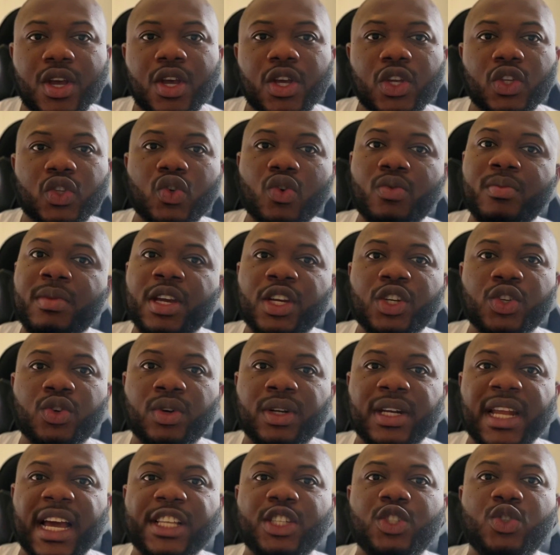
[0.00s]
So make sure
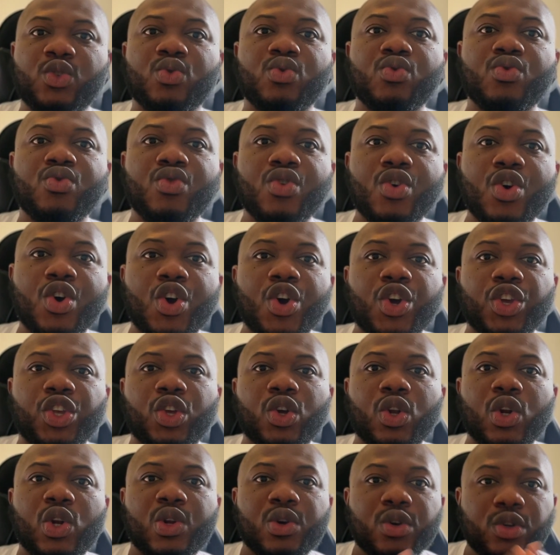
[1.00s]
that you
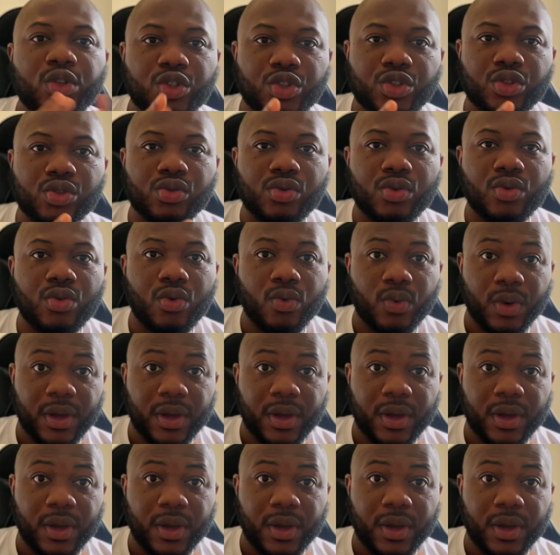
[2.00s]
look through.